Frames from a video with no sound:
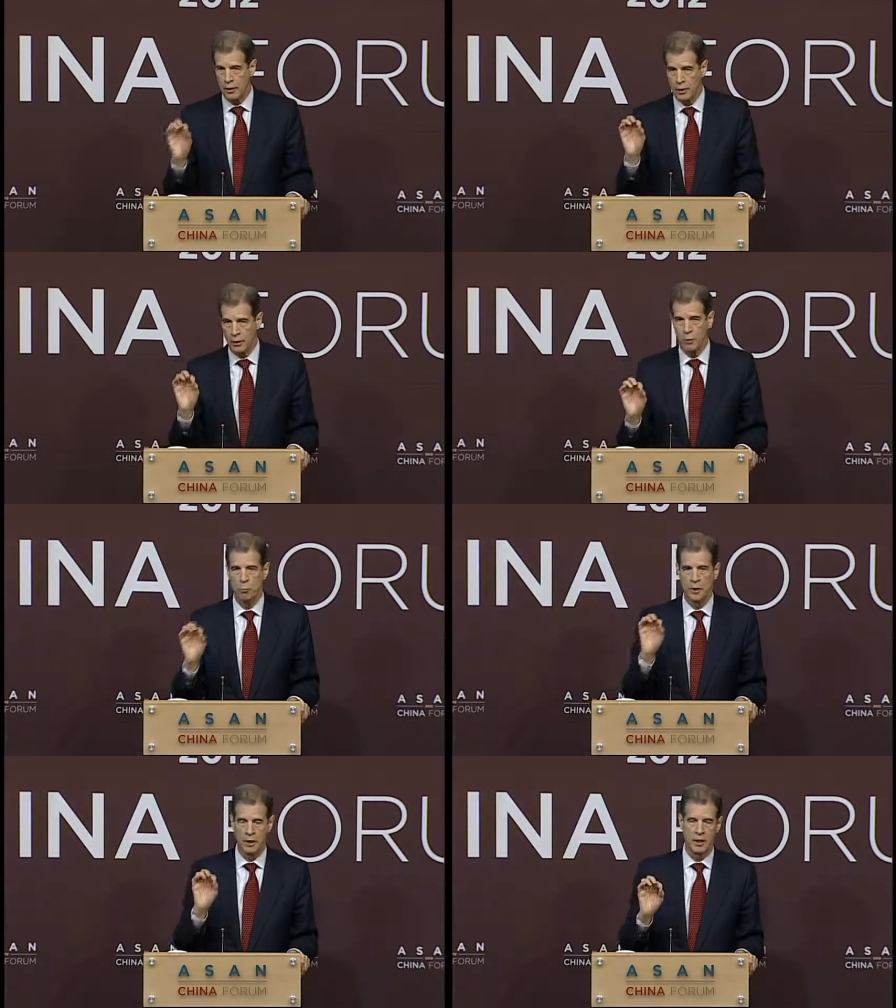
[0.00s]
The
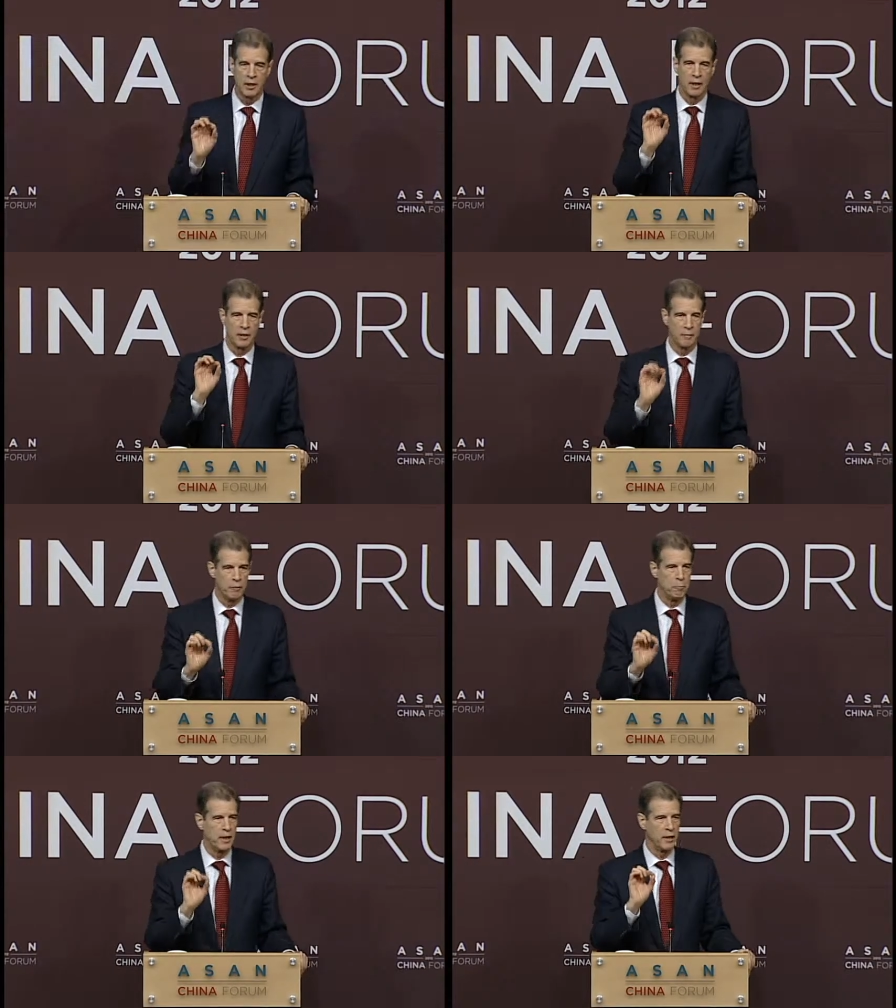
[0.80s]
military
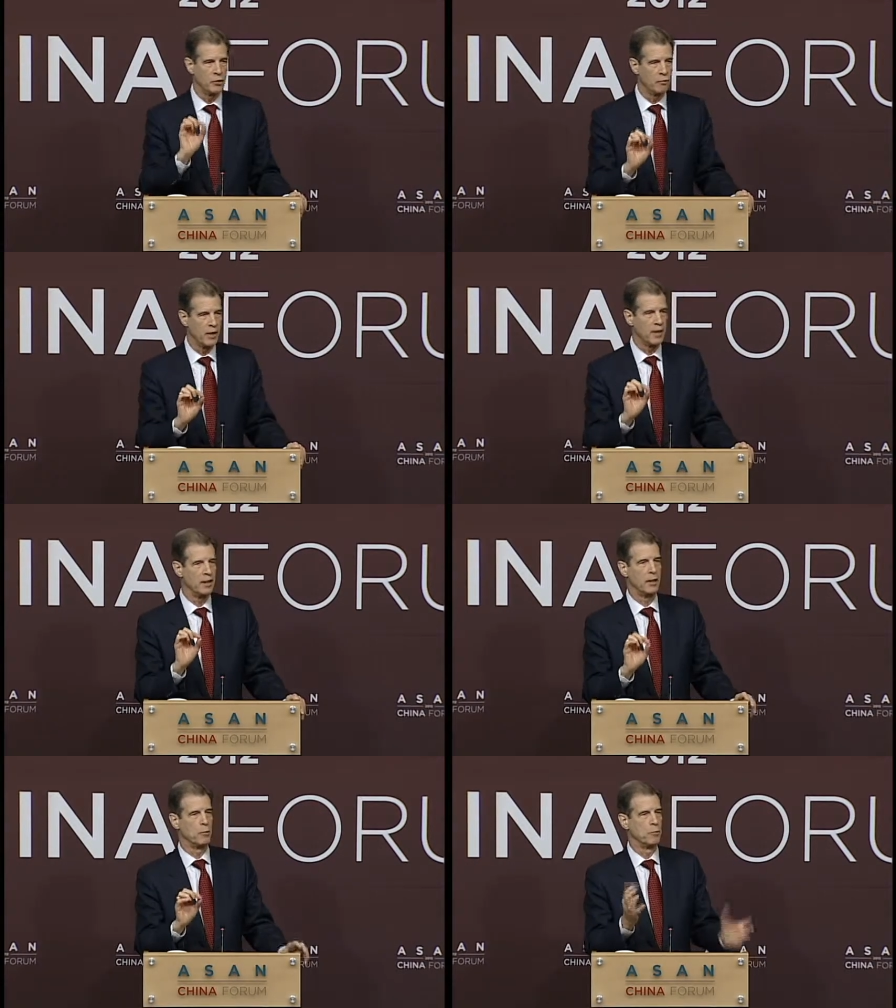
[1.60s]
remains
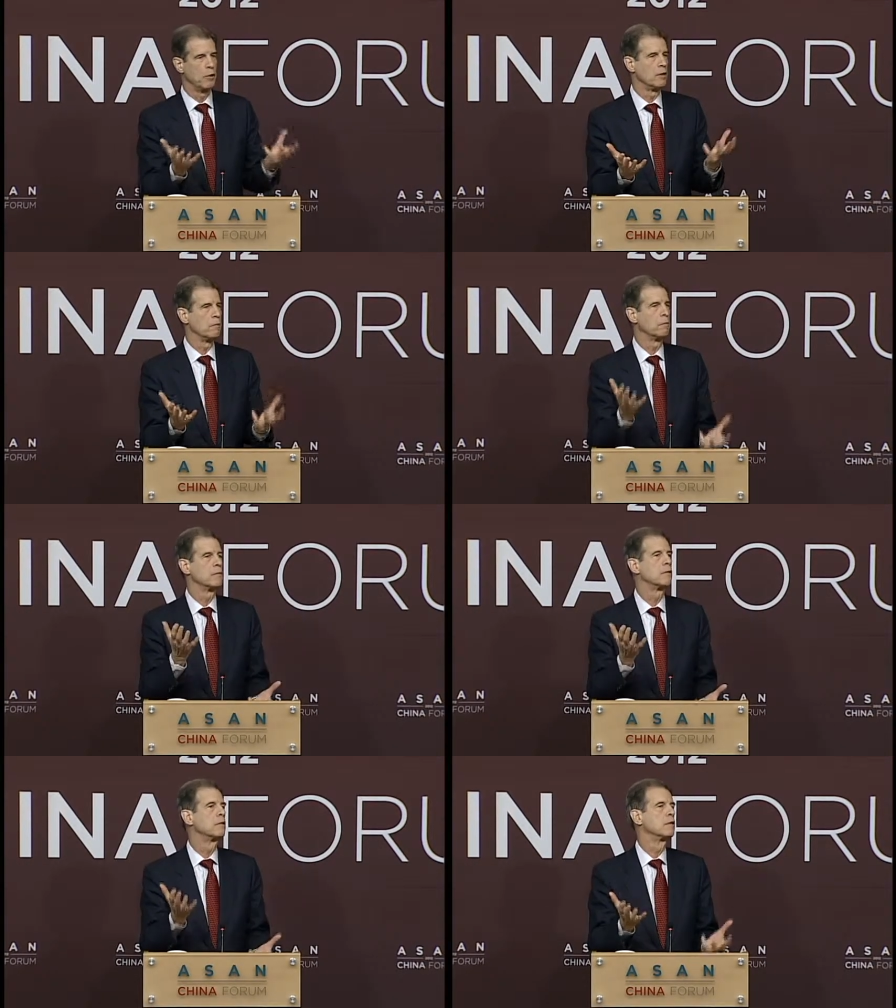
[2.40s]
vitally important.
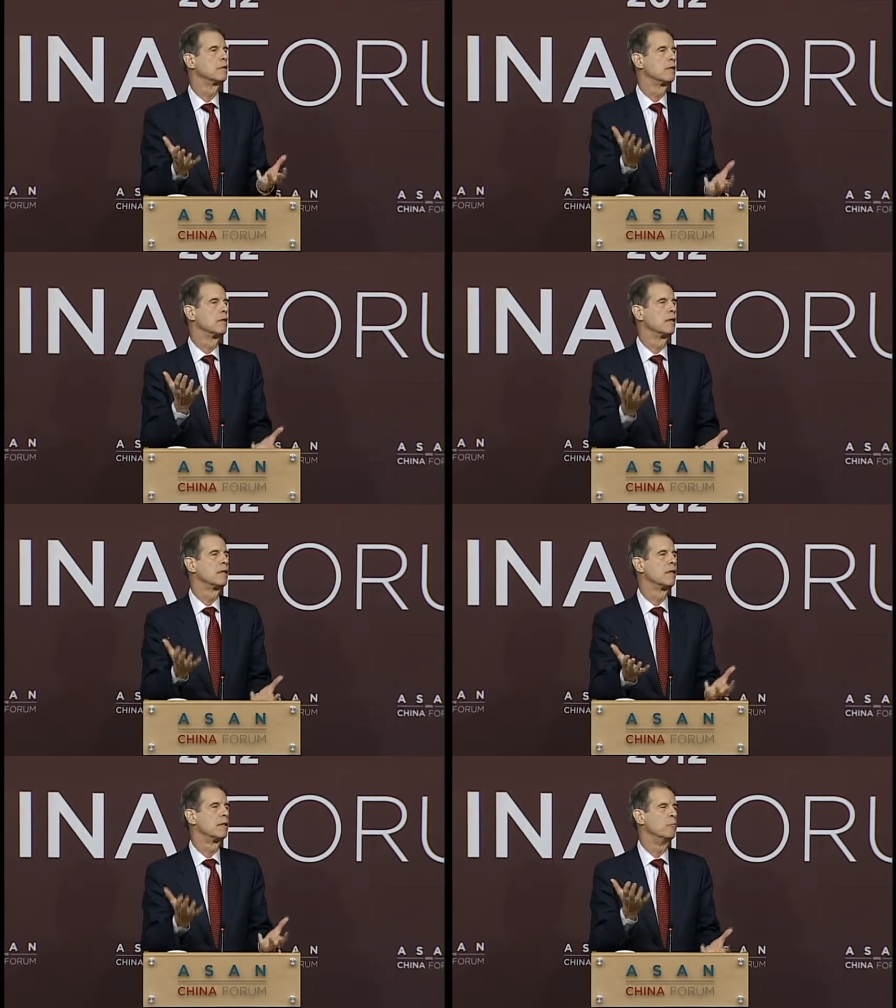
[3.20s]

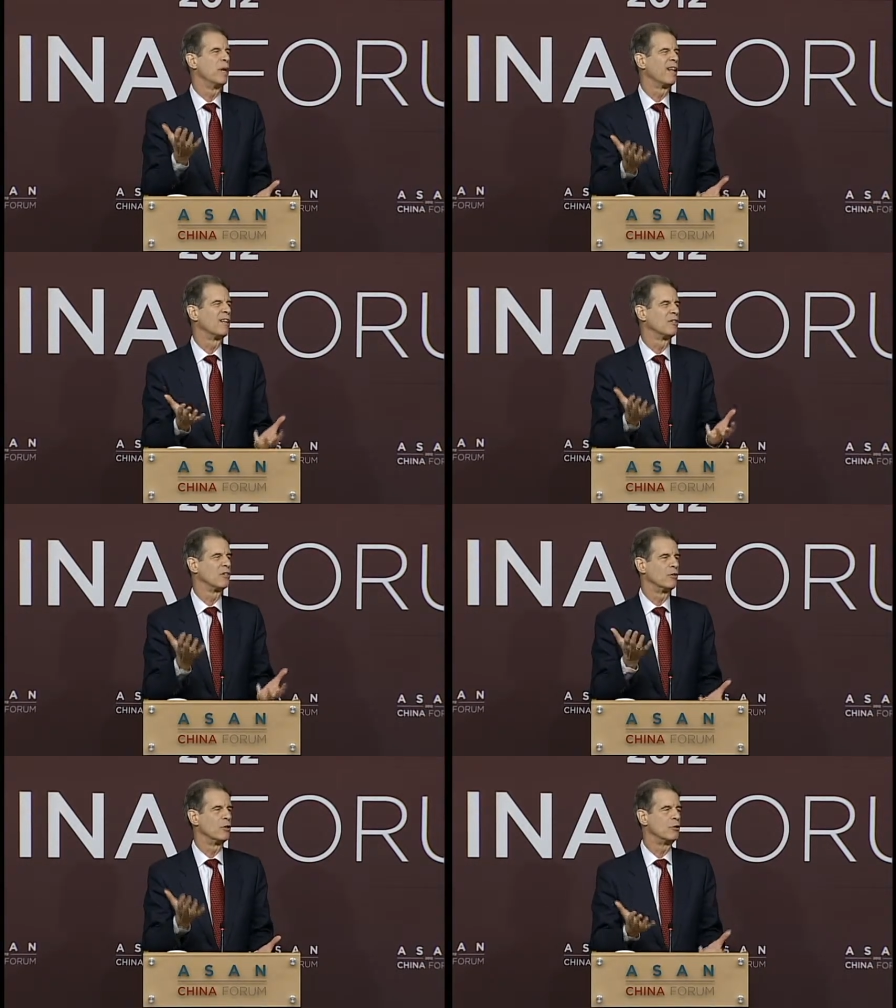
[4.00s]
The balance
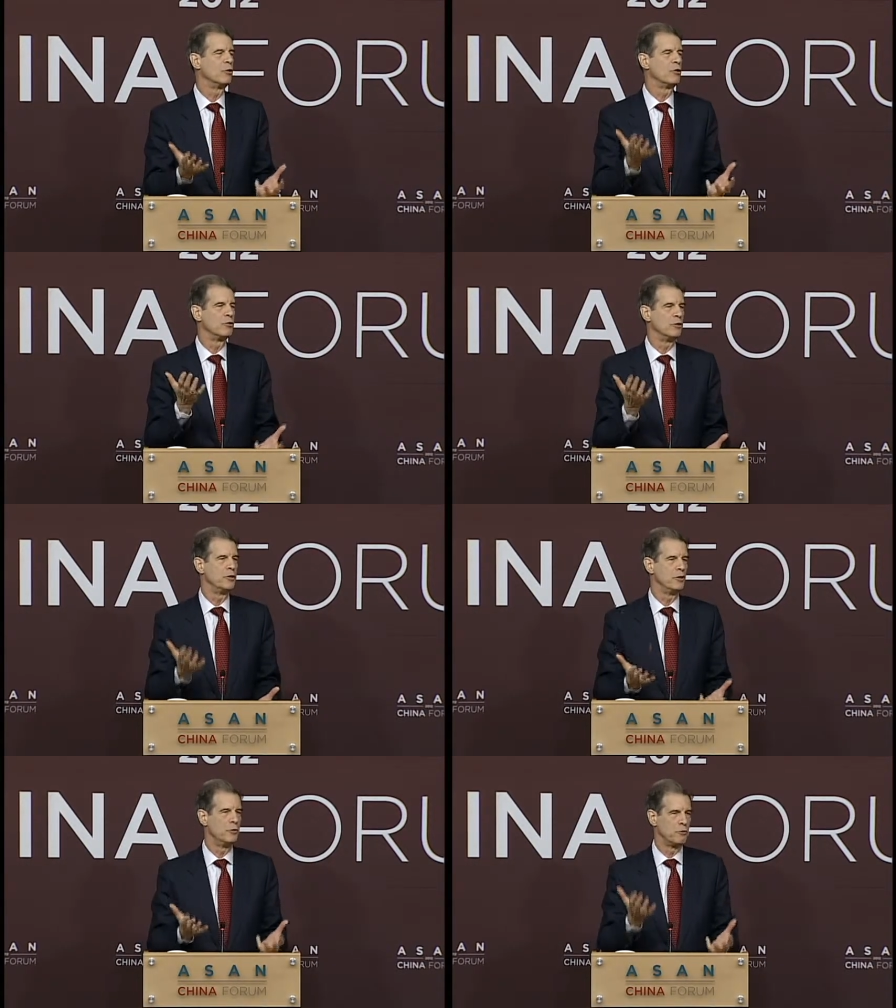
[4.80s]
of the tools you
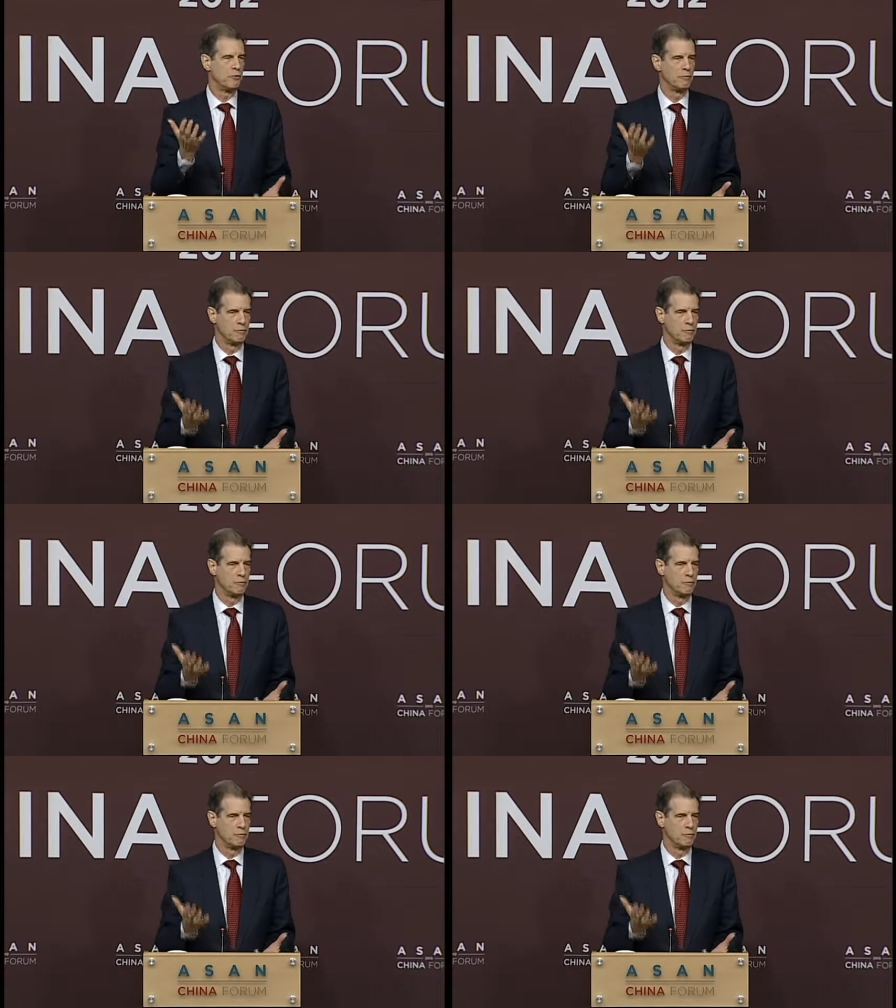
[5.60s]
use